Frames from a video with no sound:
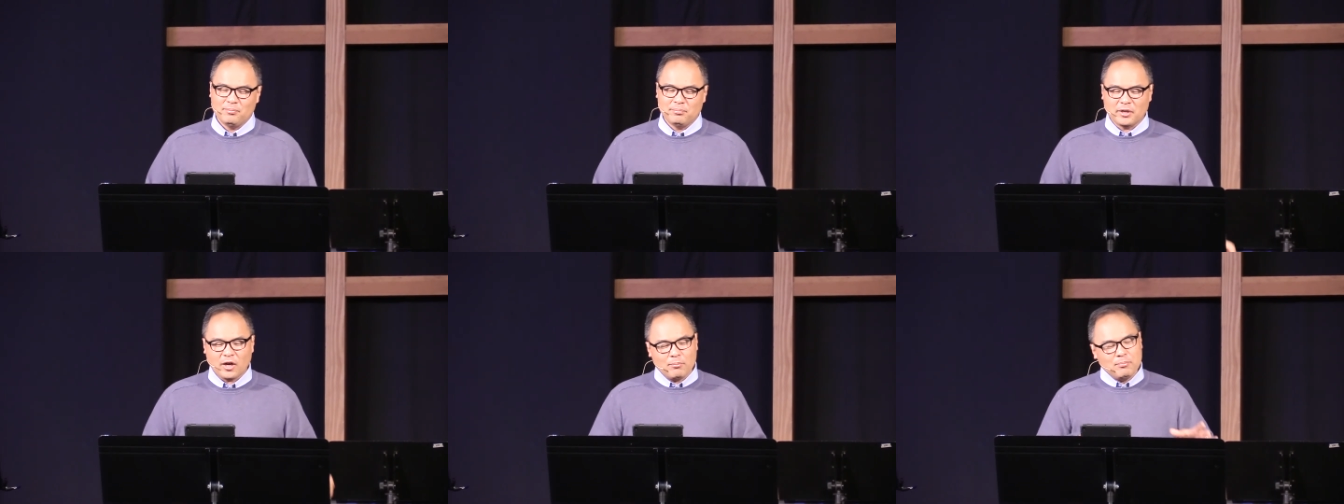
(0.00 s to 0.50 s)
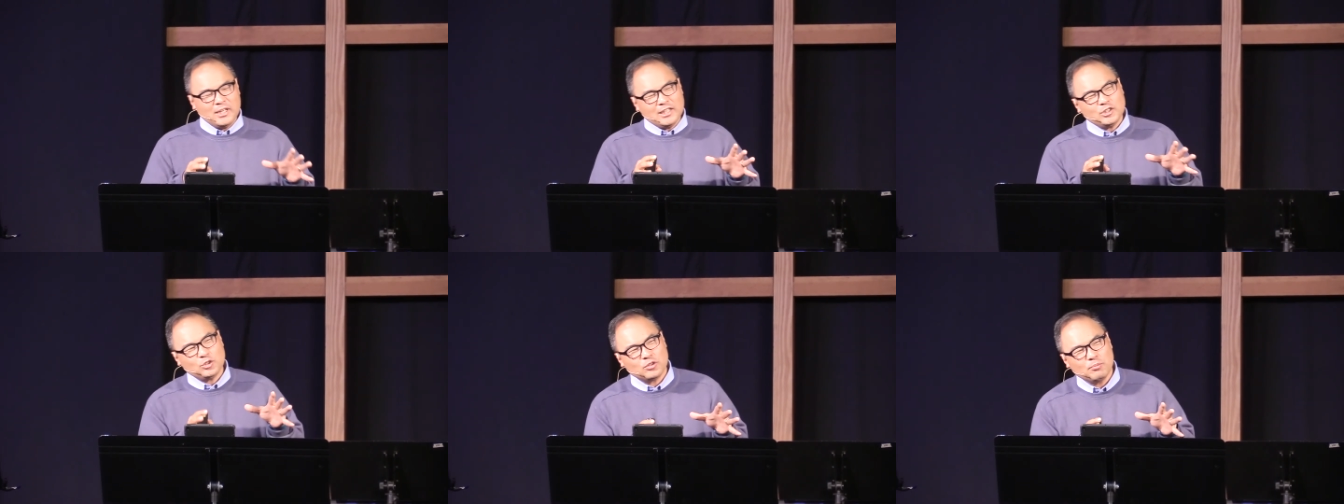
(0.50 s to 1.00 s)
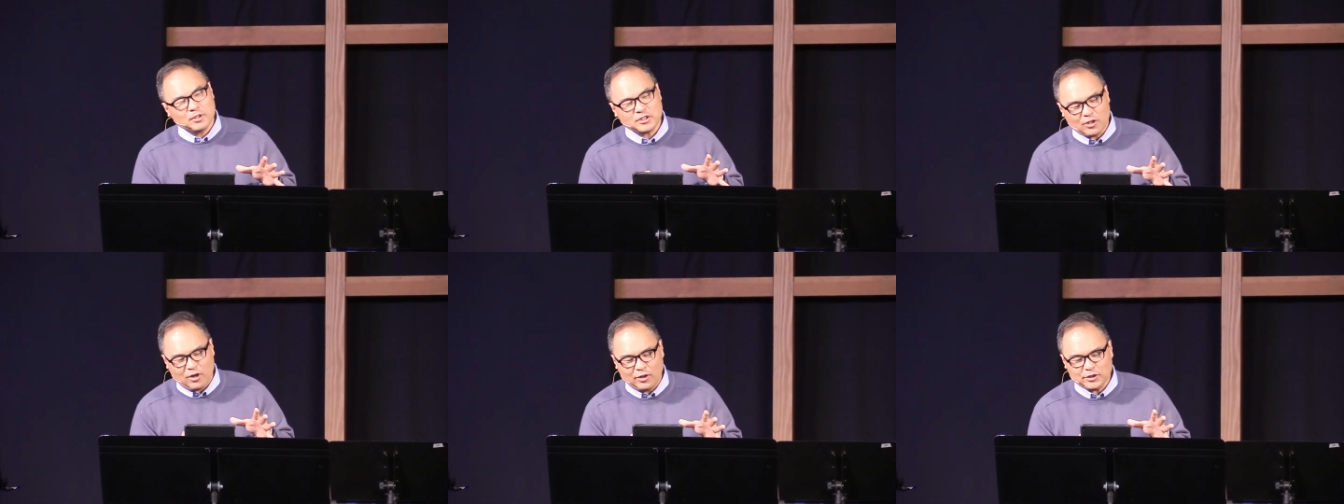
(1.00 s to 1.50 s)
But our ministry must
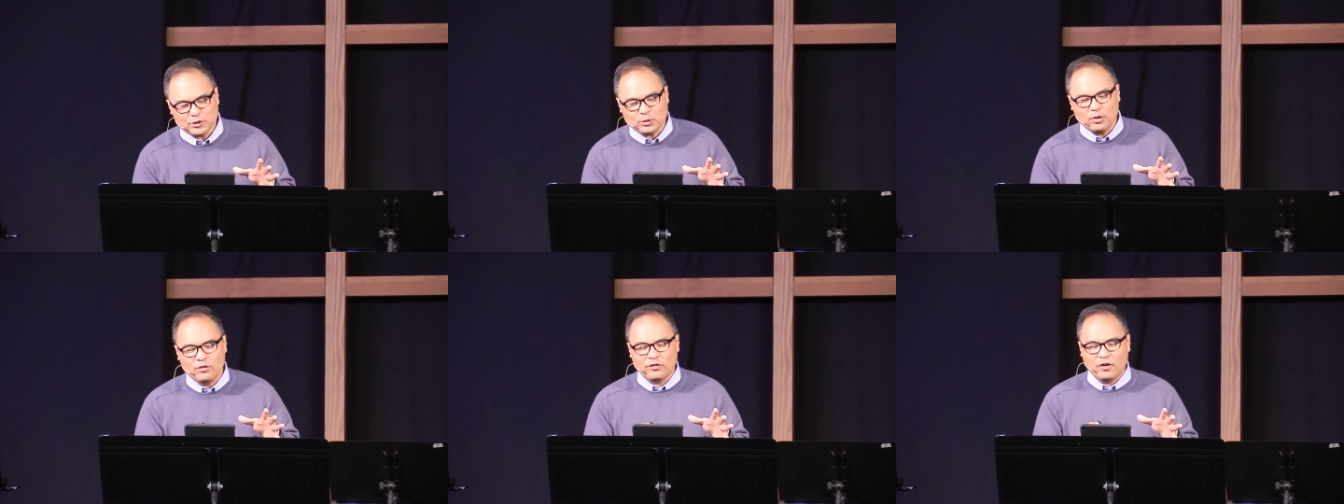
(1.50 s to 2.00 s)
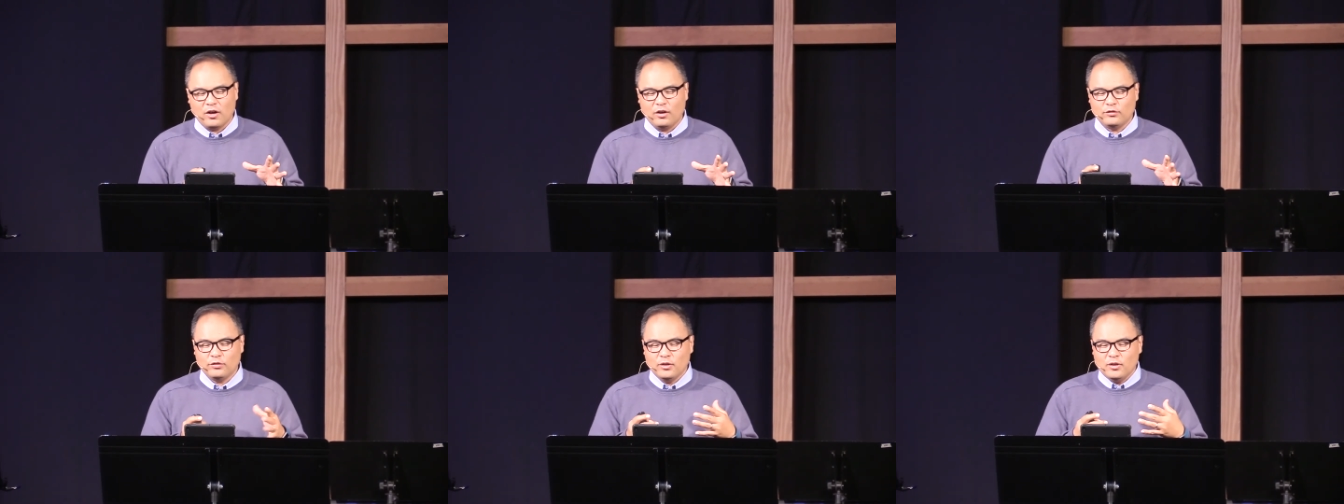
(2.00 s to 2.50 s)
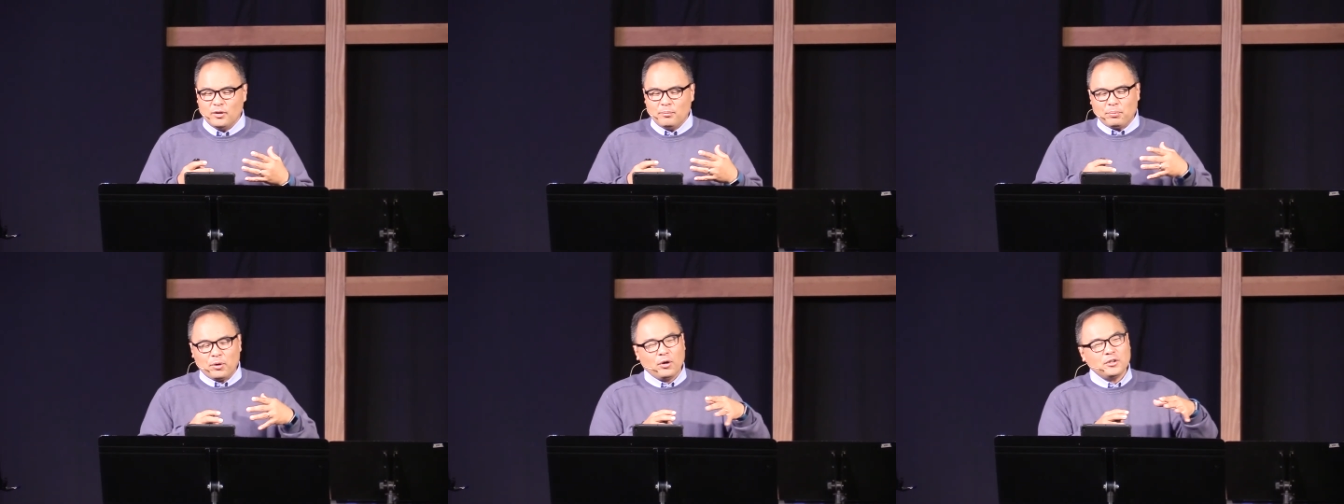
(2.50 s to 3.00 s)
also involve
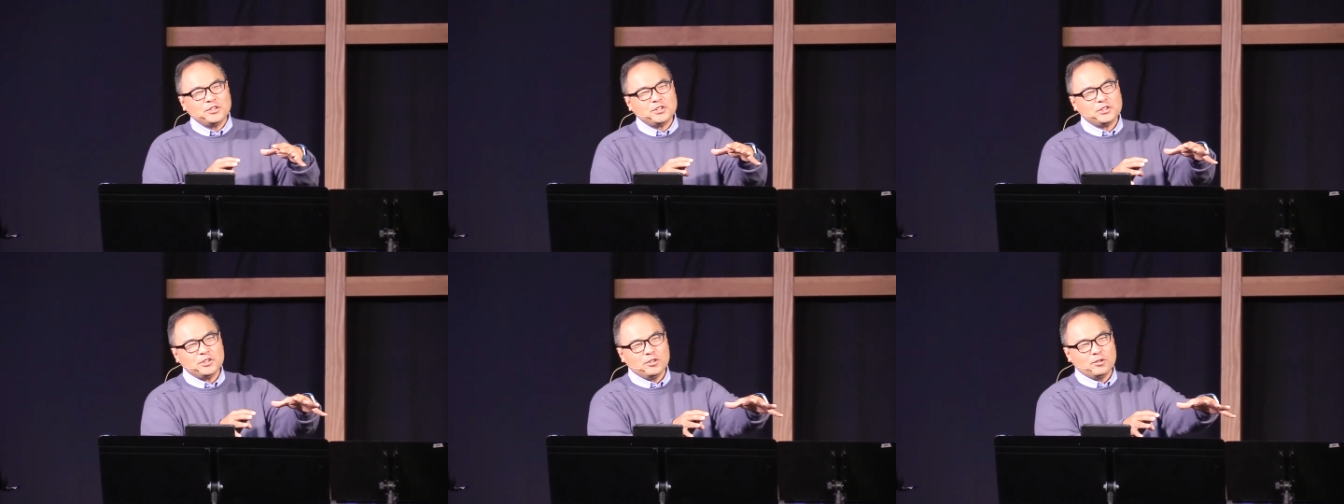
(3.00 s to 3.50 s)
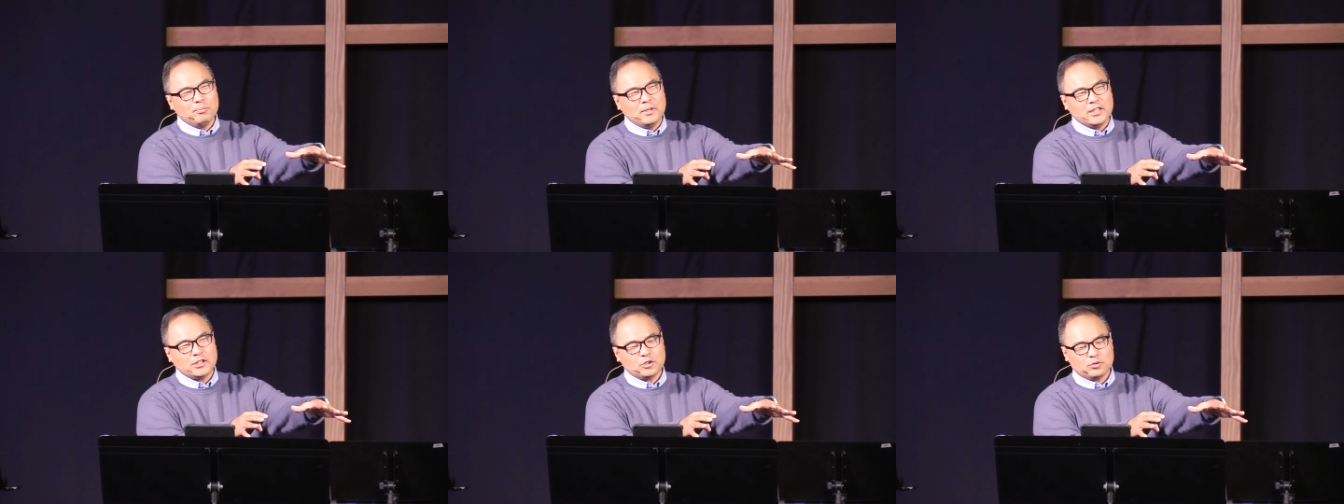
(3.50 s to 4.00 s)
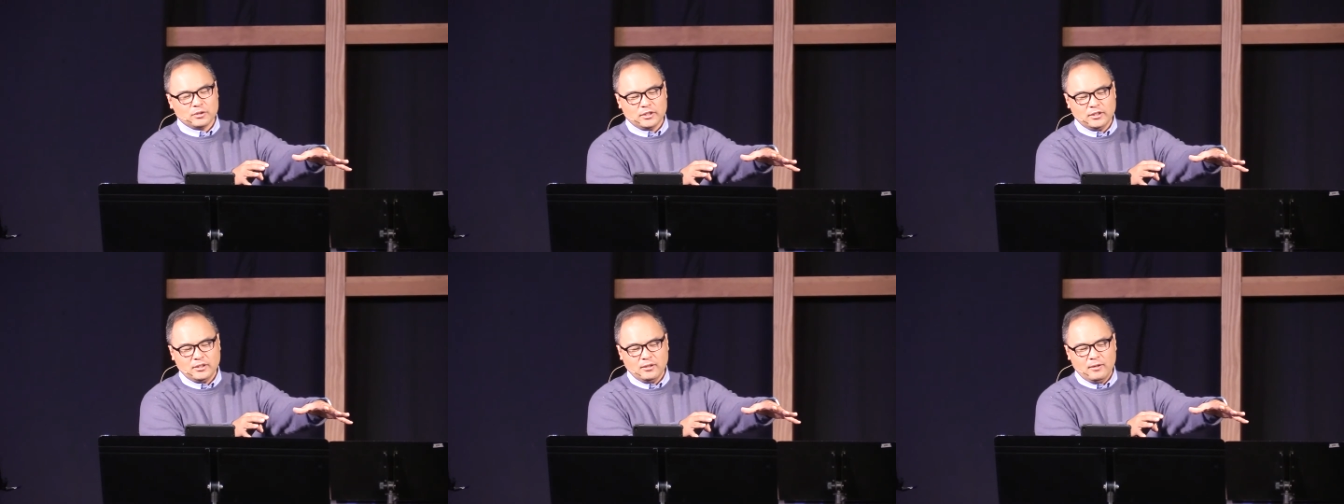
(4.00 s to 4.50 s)
personal
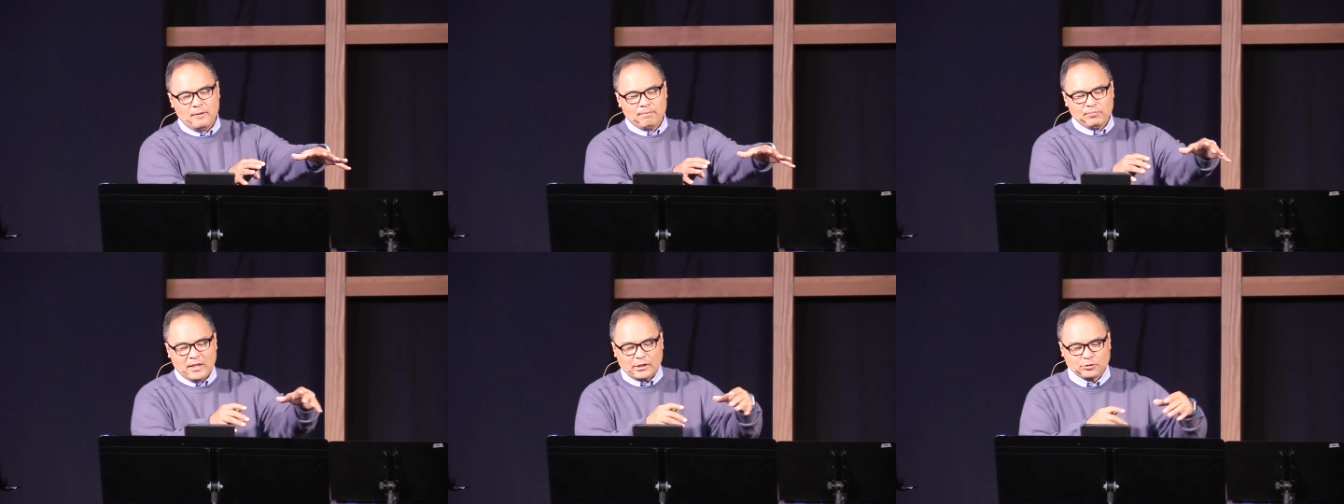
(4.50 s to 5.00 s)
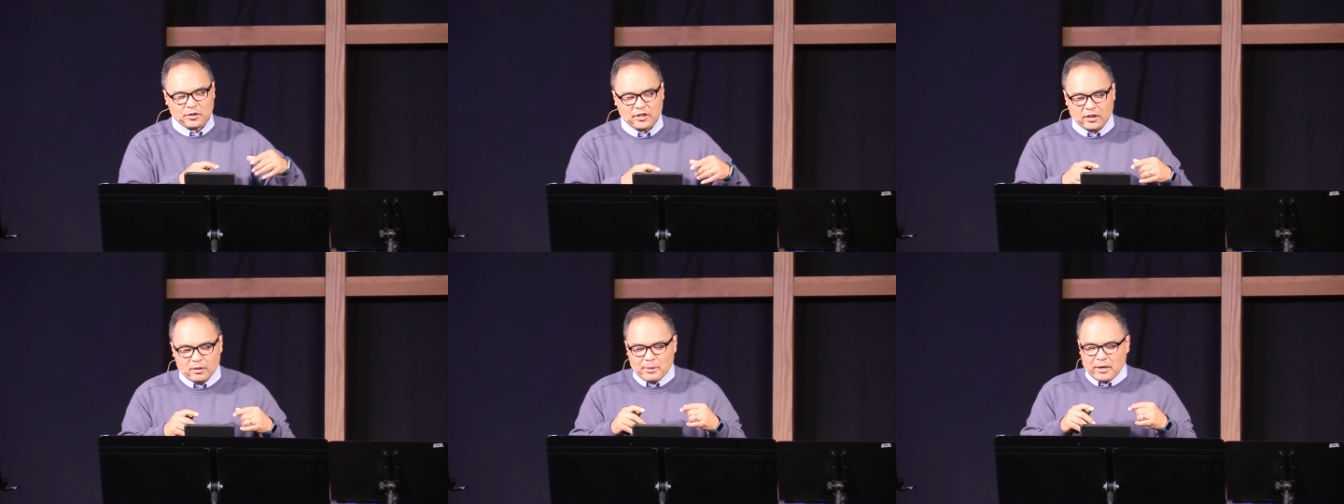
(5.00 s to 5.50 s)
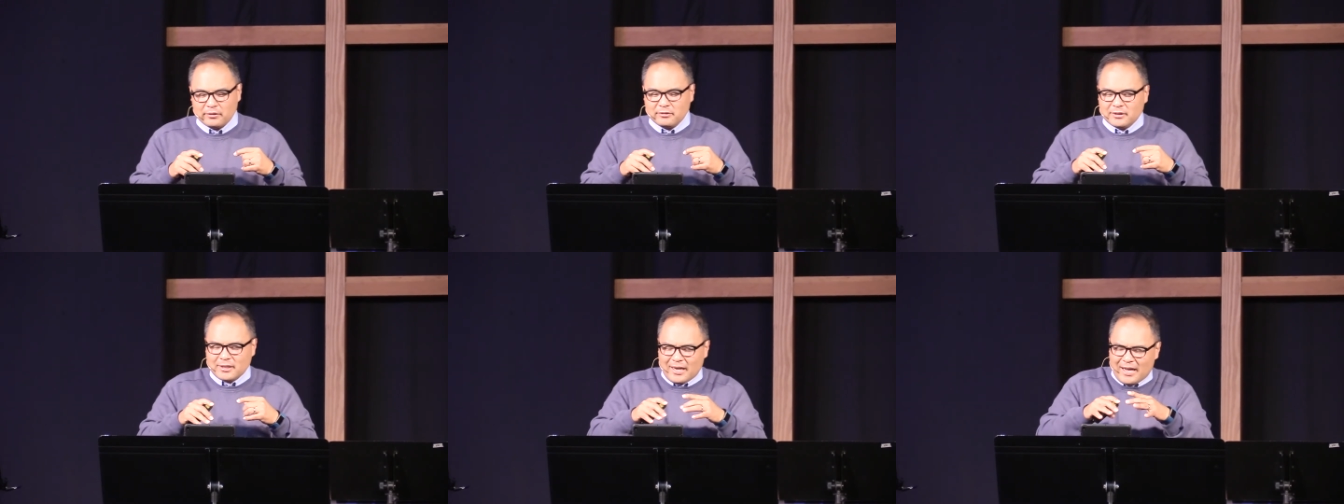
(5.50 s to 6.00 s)
ministry as we think
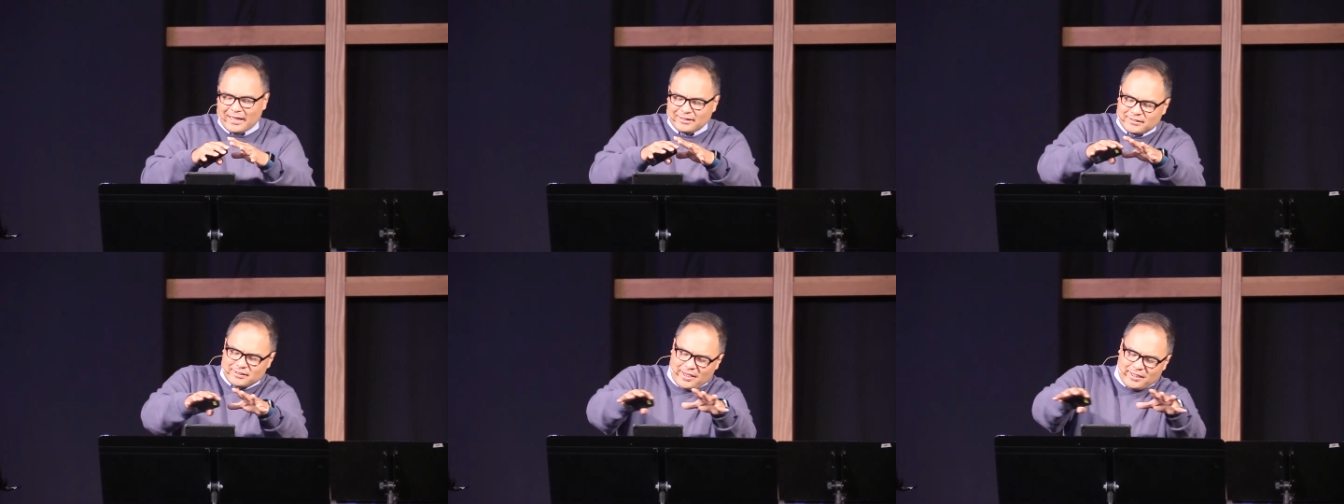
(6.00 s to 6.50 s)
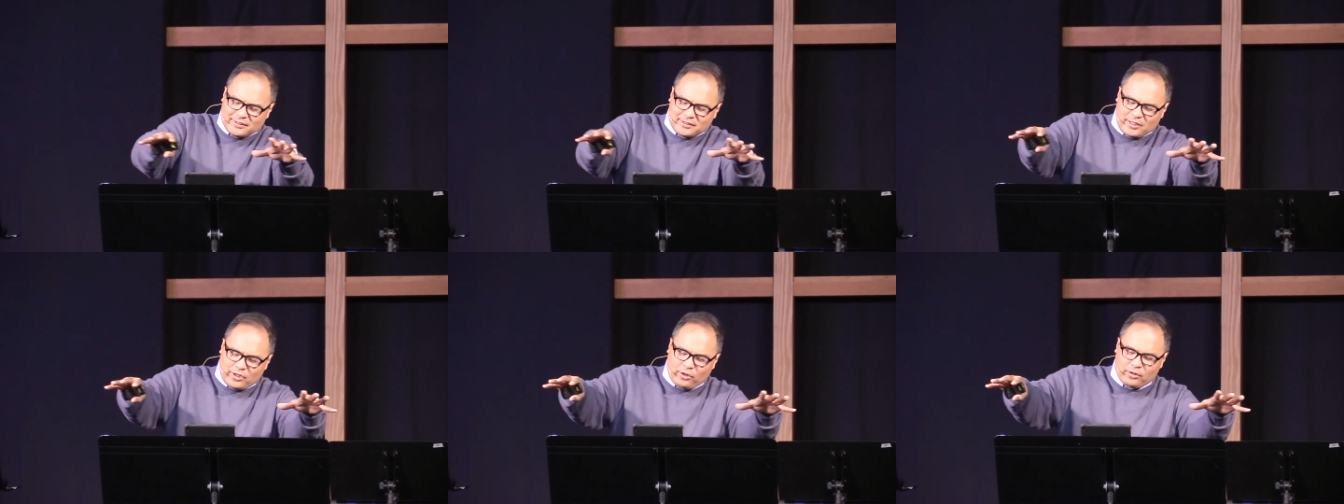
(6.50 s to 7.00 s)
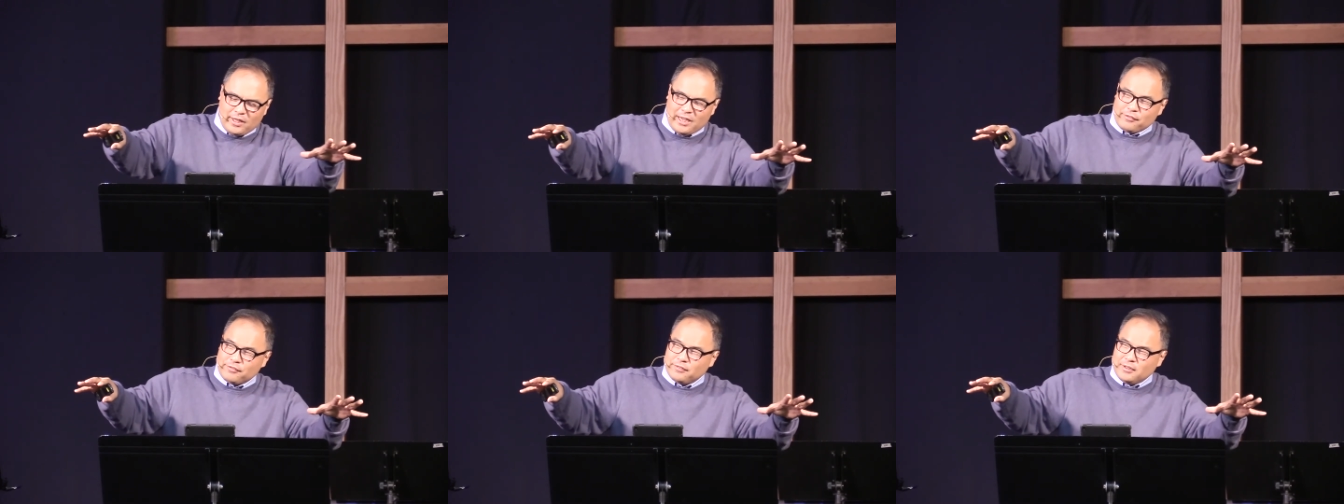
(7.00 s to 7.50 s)
about context in our
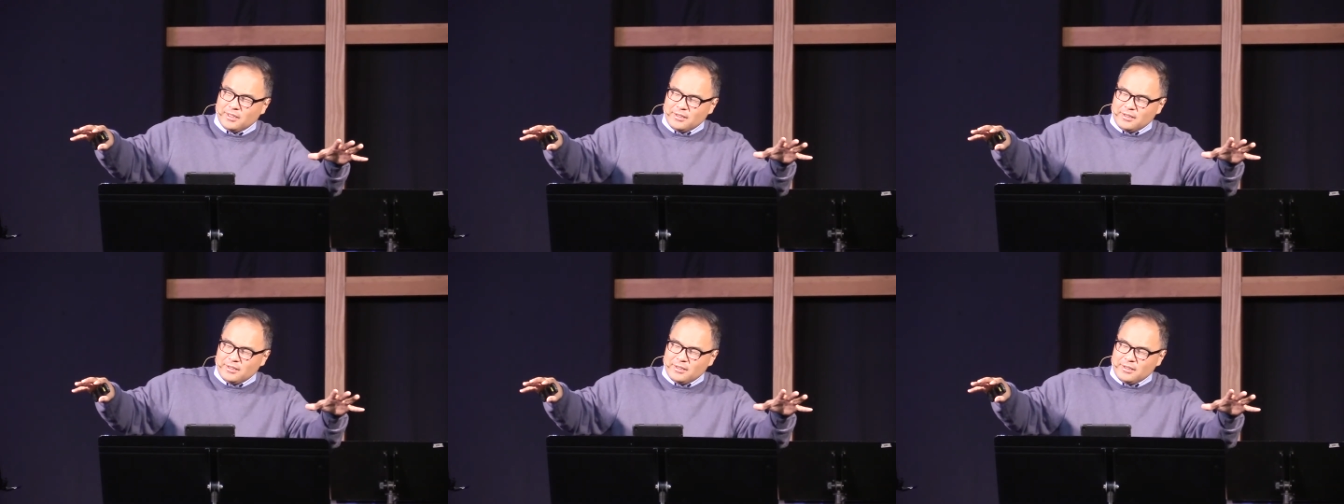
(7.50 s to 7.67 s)
life,